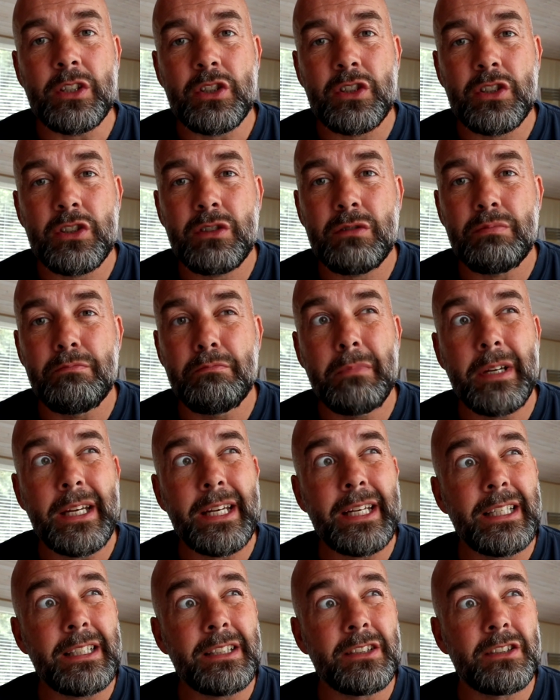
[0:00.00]
which
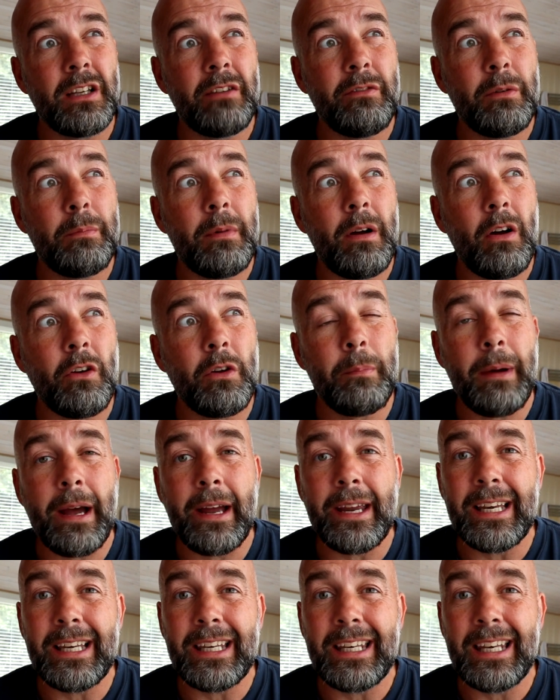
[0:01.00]
means on
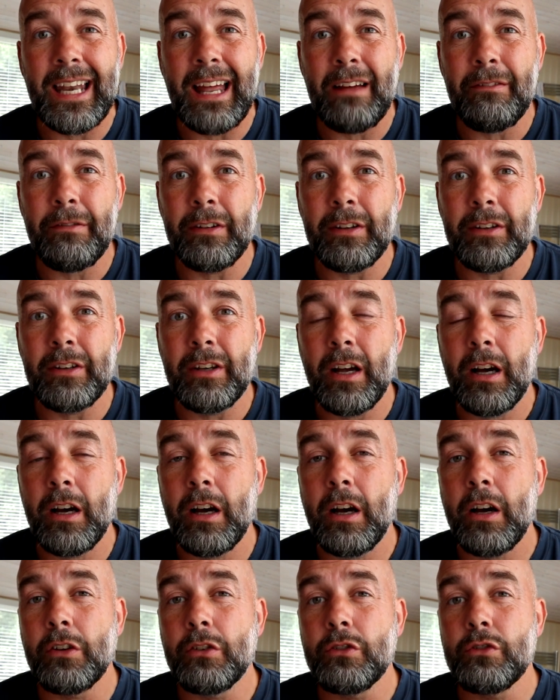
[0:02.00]
about
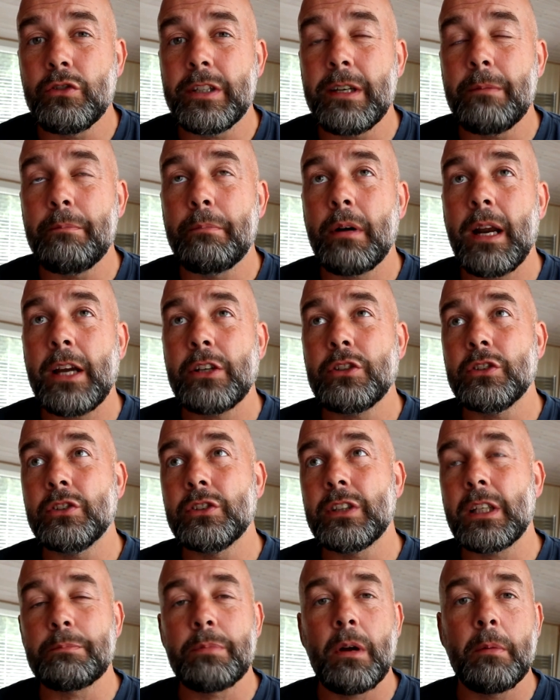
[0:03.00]
1,100
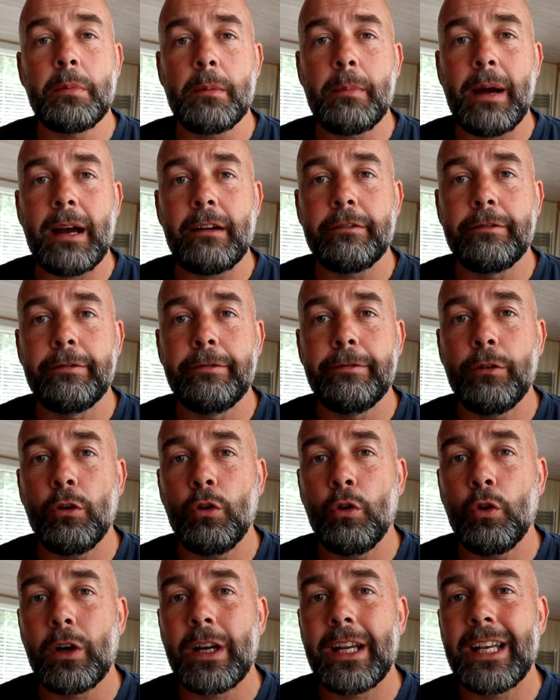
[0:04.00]
impressions, that's probably about
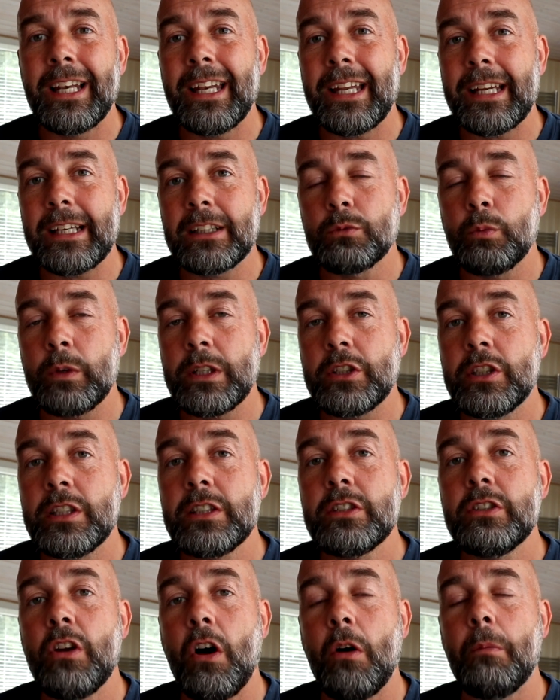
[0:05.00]
four clicks, which
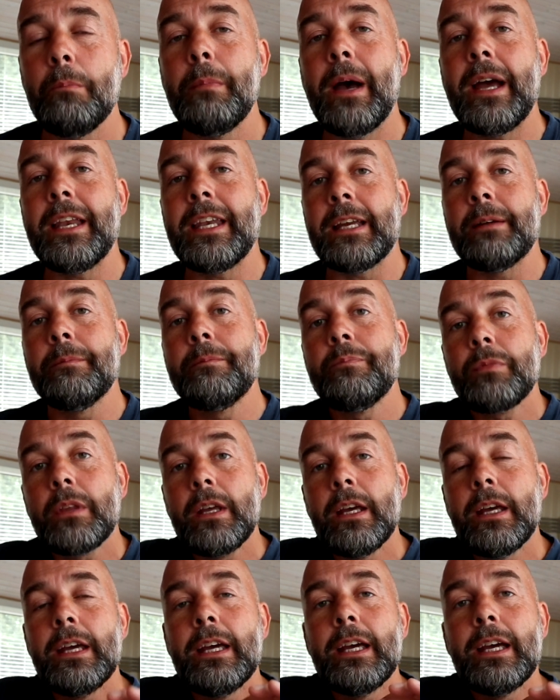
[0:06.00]
is not many.
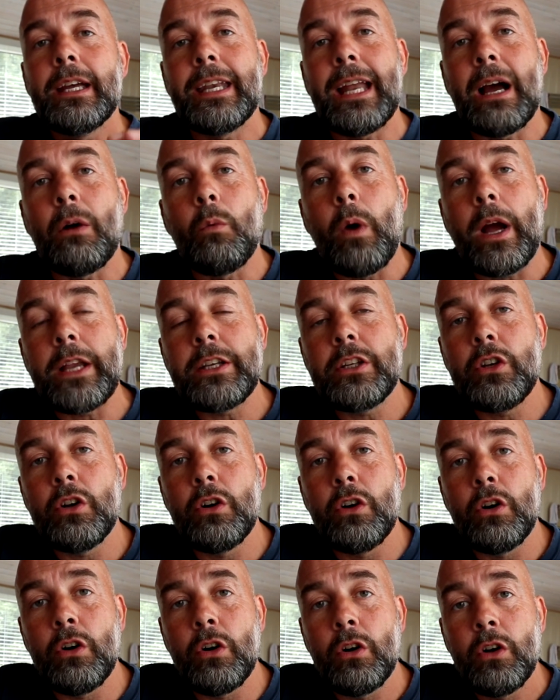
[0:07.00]
Now, when
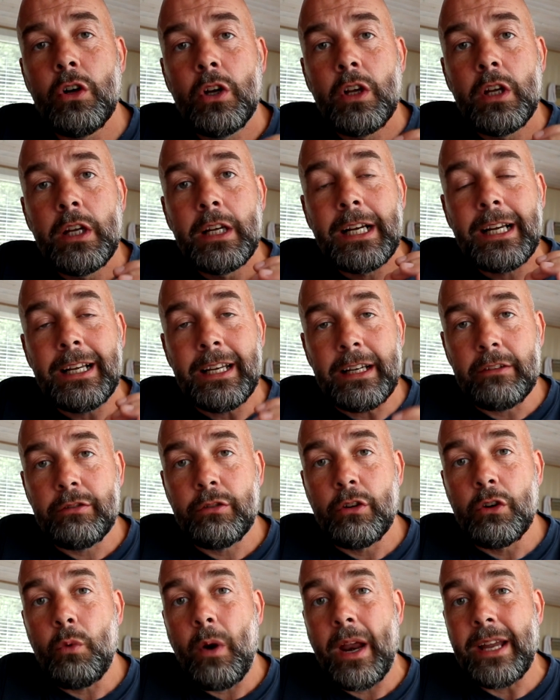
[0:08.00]
your click
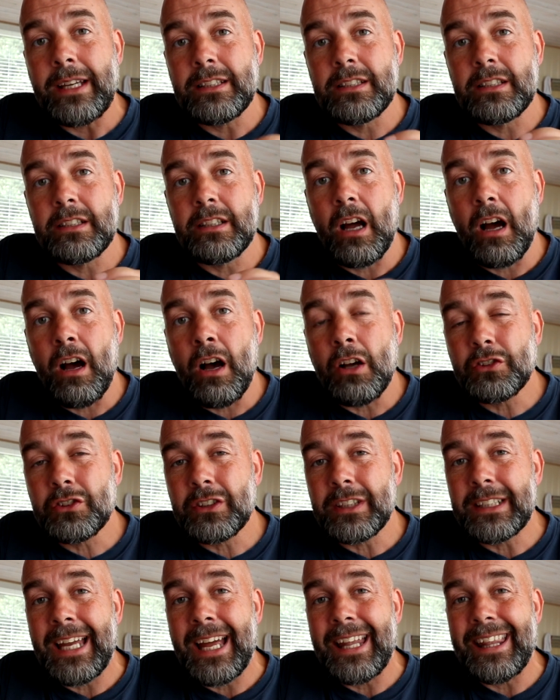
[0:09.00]
through rate starts
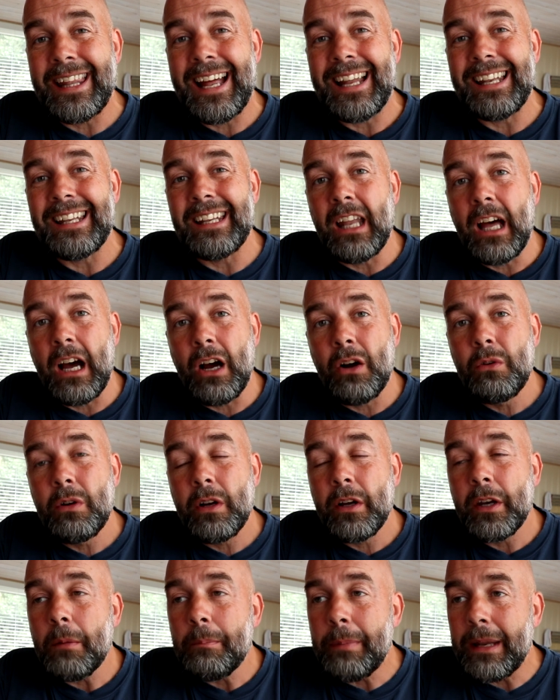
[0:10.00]
to get that low
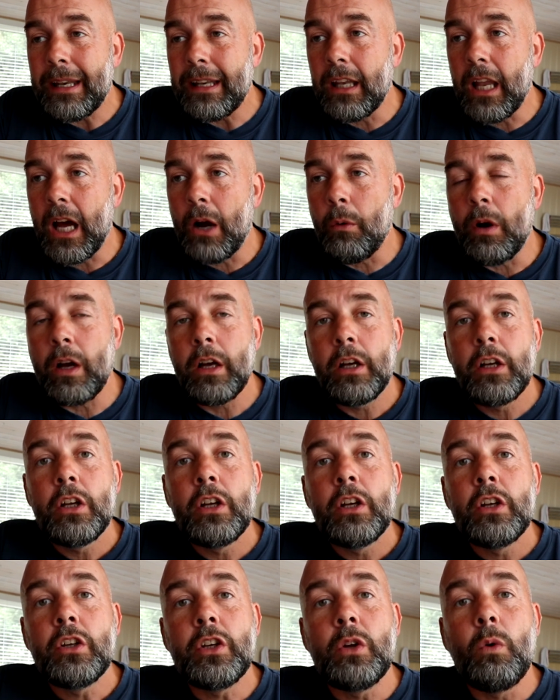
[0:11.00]
and a bit lower,
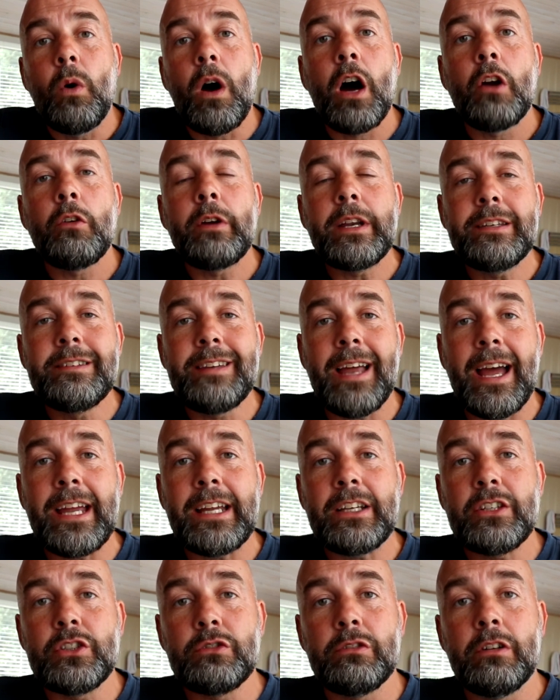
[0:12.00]
you are in
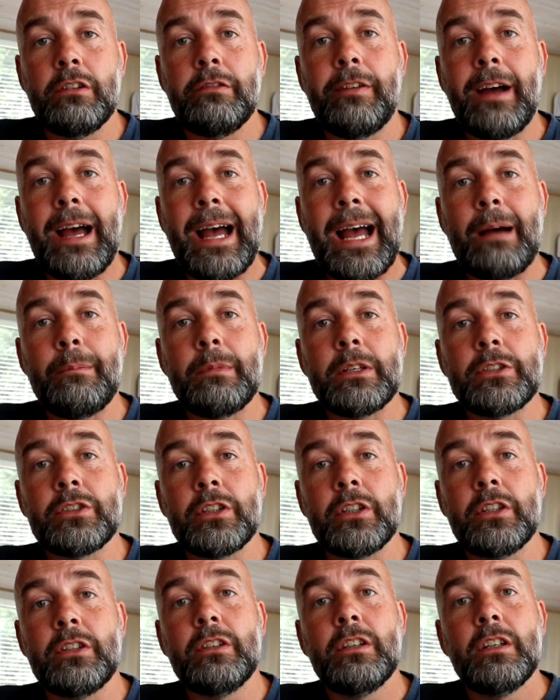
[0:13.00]
danger of
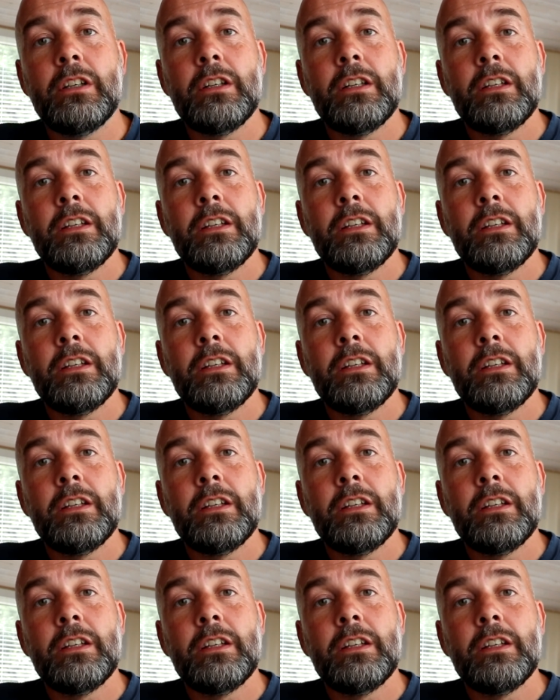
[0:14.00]
Amazon.